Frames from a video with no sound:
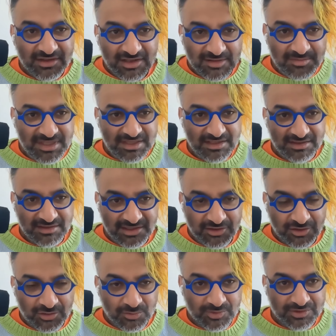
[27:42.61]
immediately
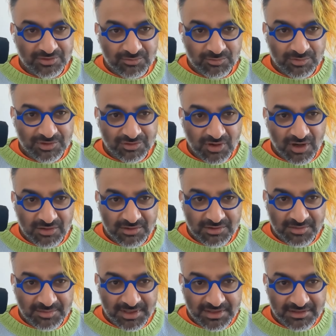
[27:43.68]
or withdraw
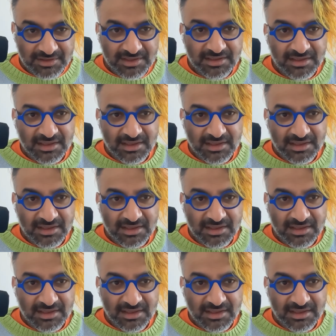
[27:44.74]
immediately.